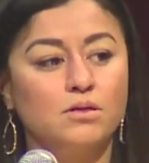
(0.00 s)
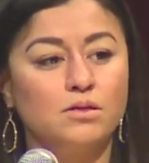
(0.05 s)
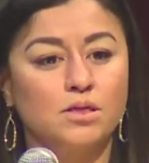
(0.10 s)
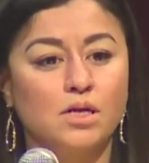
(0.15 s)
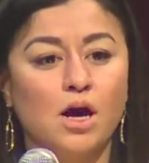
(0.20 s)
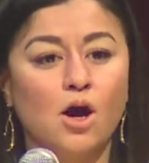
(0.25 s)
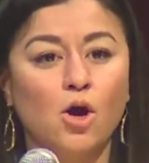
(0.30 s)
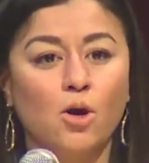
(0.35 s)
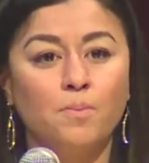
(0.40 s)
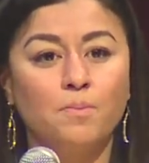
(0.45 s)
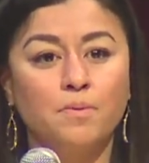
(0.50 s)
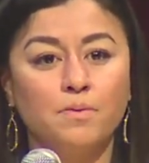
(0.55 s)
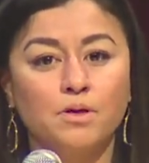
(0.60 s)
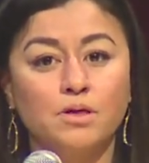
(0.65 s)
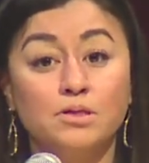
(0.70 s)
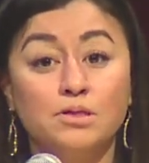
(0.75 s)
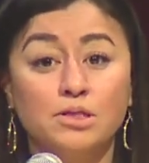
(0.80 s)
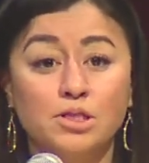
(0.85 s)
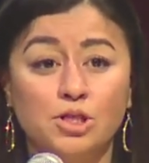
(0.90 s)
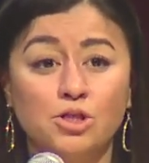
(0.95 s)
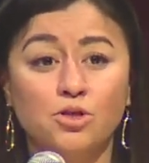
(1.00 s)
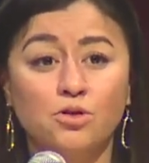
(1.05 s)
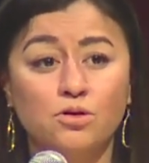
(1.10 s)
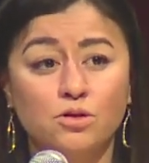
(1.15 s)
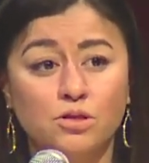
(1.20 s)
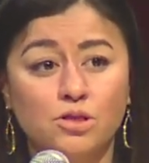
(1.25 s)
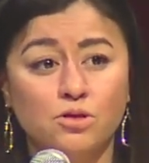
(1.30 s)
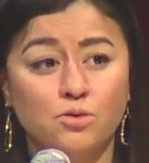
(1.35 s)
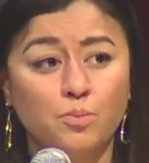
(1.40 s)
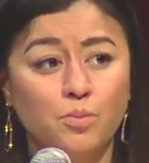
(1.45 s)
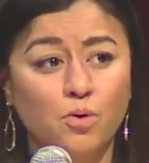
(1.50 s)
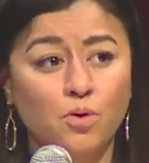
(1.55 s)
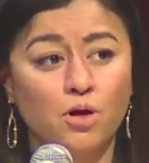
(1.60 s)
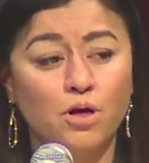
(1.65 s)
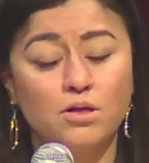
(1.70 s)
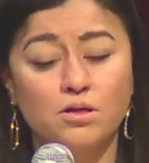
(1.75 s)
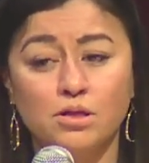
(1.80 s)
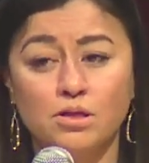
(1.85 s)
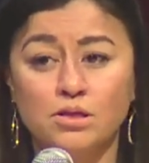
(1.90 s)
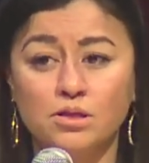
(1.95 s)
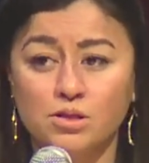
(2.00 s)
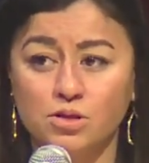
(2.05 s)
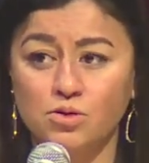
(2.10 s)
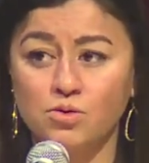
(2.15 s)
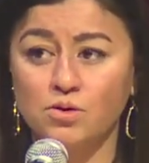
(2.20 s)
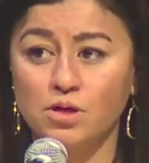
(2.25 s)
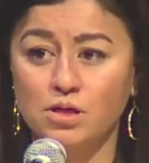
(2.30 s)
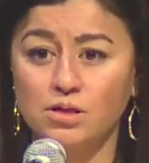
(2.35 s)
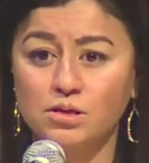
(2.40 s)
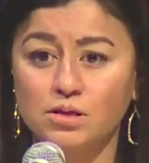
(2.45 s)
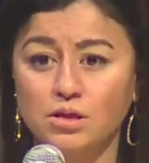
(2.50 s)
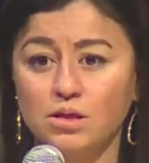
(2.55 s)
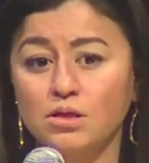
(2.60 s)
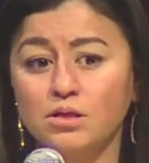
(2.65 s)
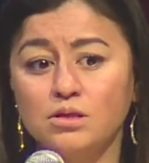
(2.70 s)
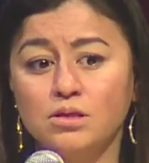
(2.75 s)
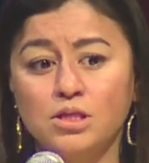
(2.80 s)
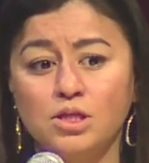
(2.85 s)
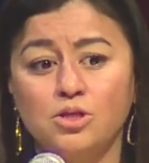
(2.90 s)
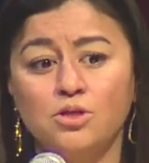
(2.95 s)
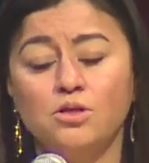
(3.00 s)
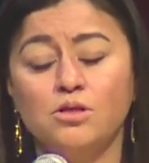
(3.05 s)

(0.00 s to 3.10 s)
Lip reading: to help continue to support these students and continue